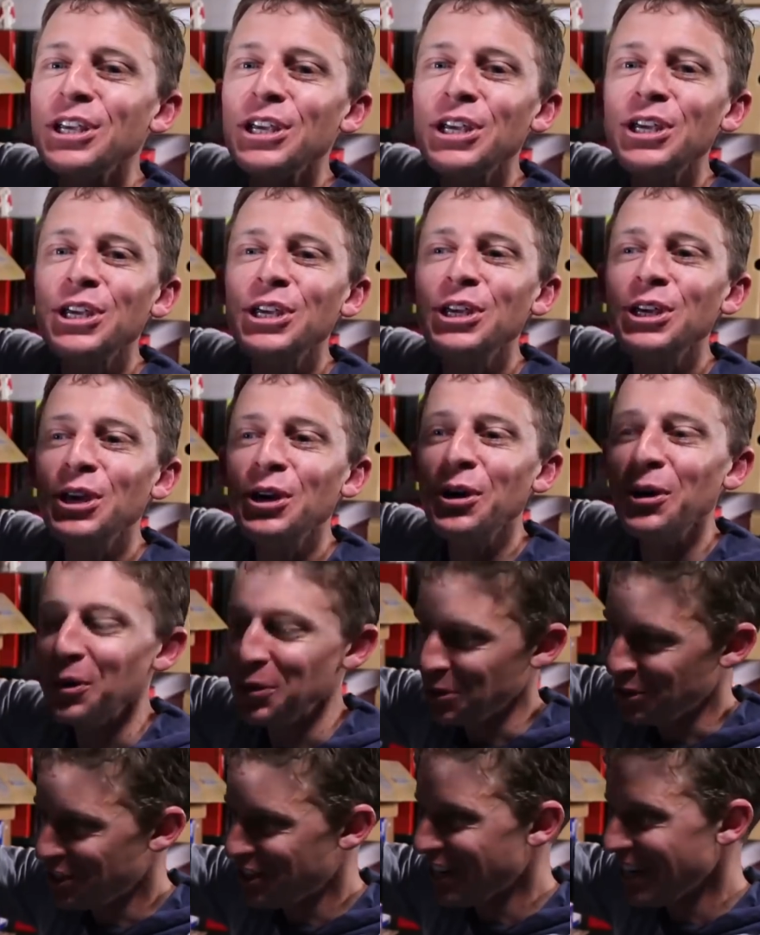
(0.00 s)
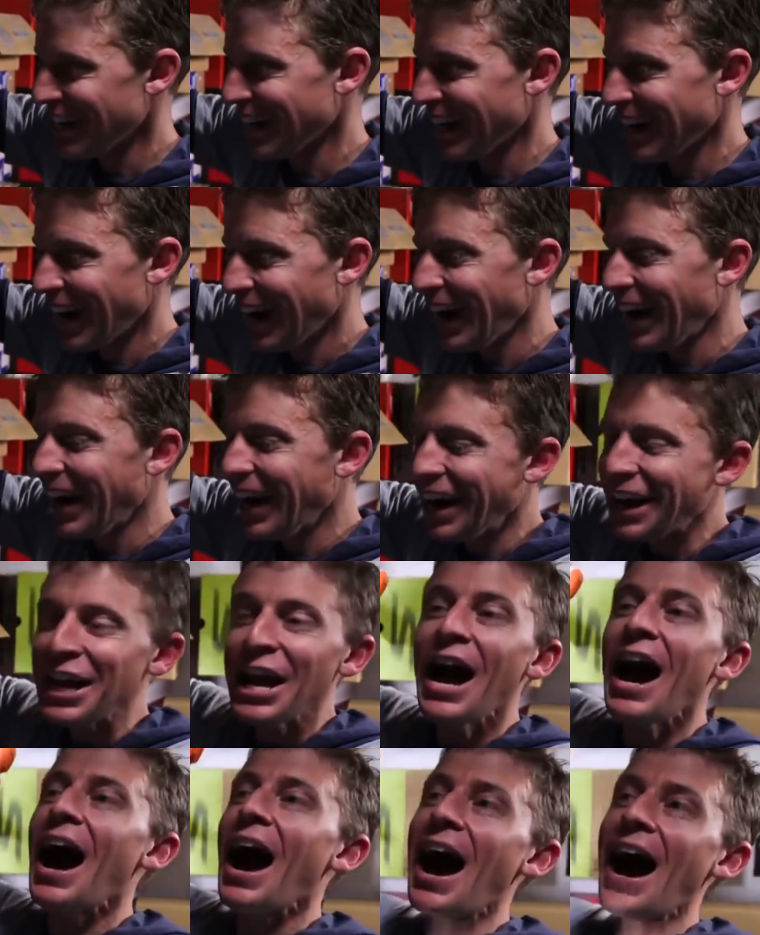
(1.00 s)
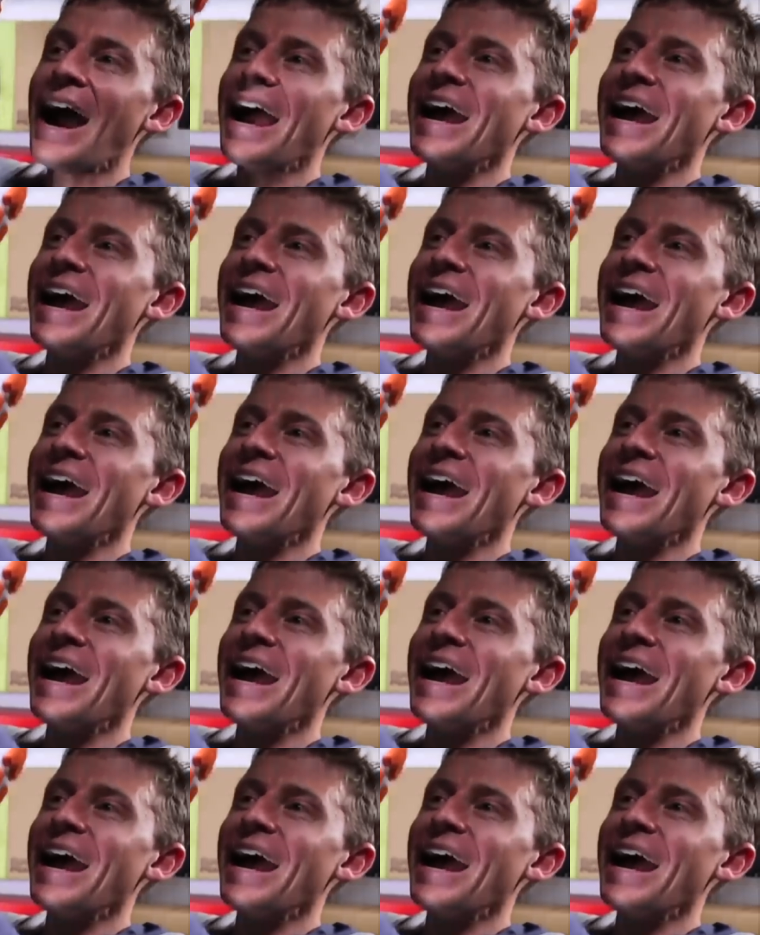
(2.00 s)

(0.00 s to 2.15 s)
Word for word: the subscribe button, and yes, even through